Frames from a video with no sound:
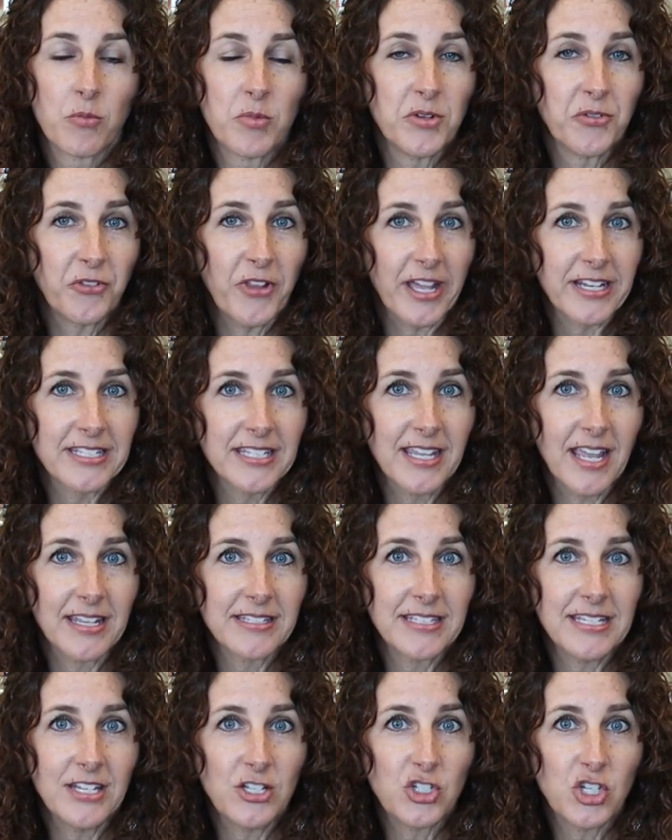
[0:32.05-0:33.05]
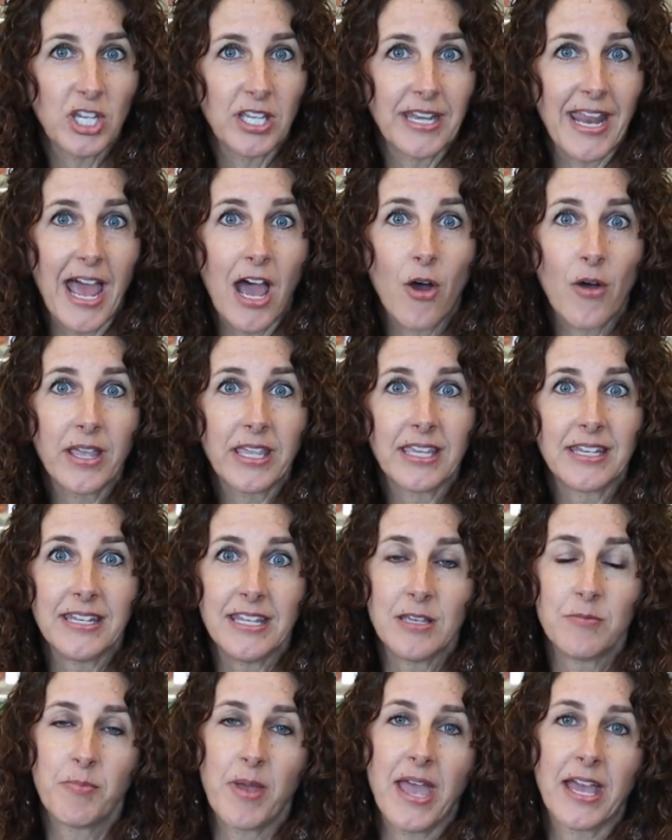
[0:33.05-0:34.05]
reflecting on teaching, and how I
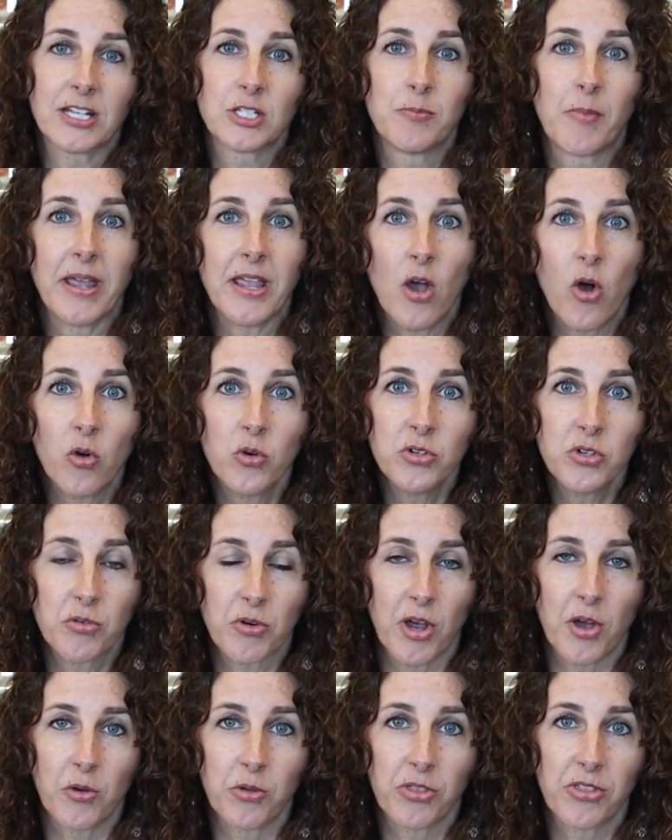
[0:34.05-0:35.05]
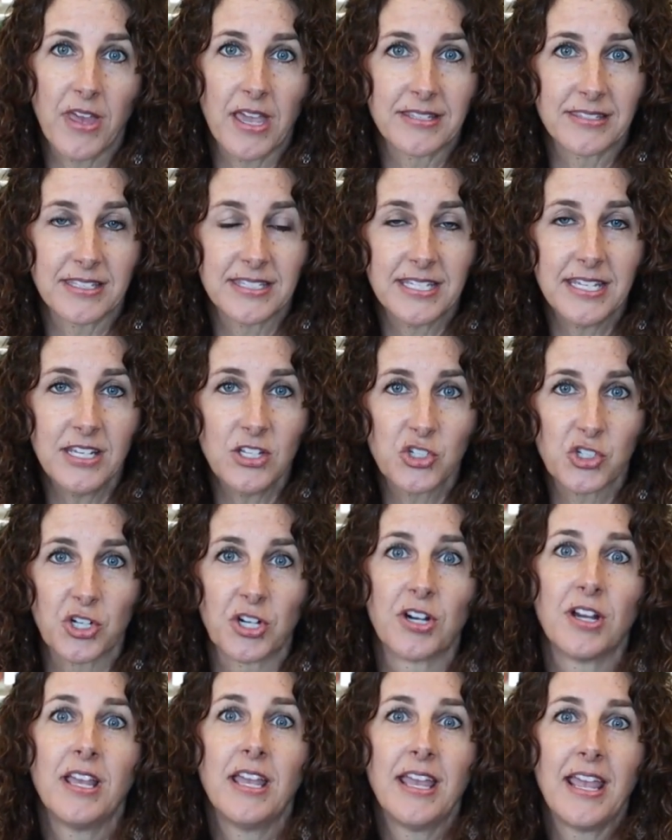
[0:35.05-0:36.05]
can impact my own growth as a
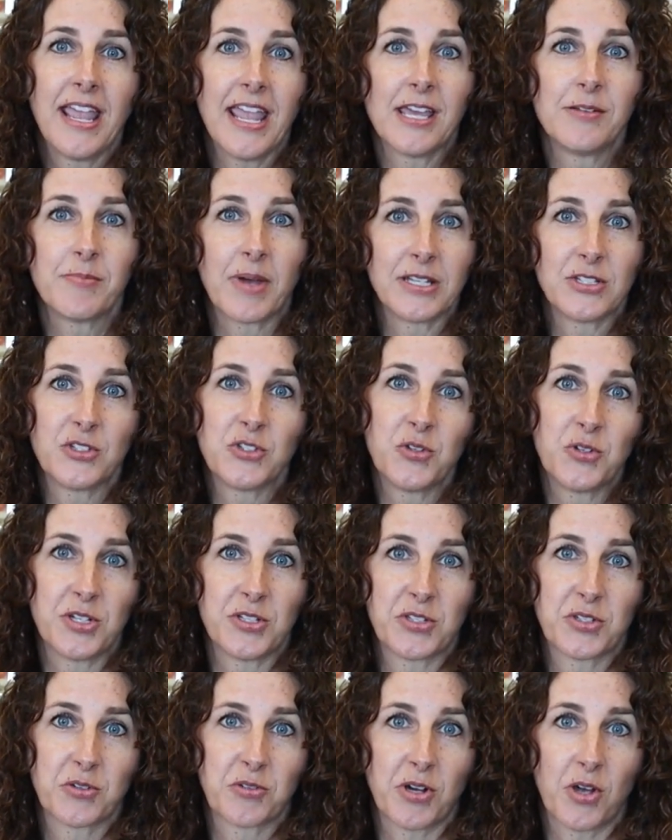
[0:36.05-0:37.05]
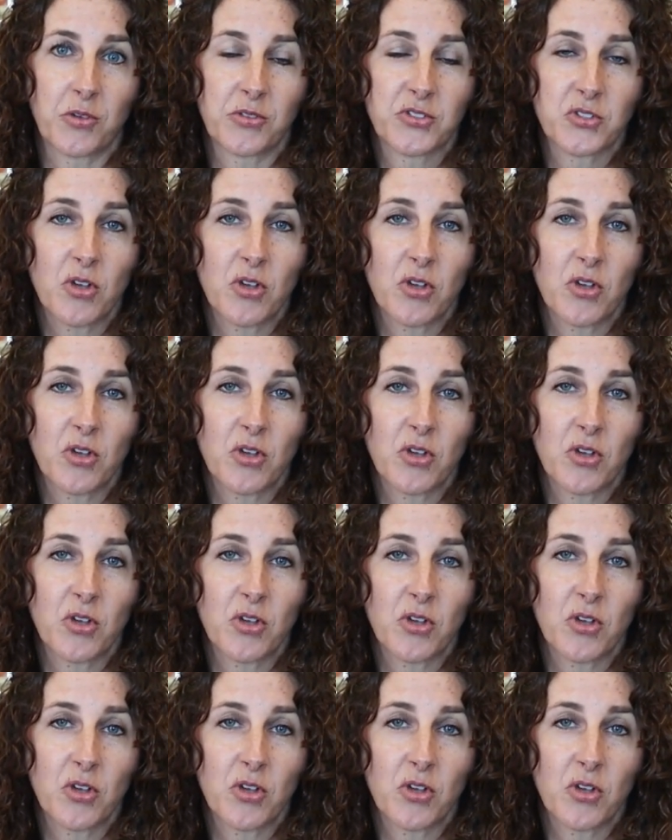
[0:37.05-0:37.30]
teacher and my students' growth.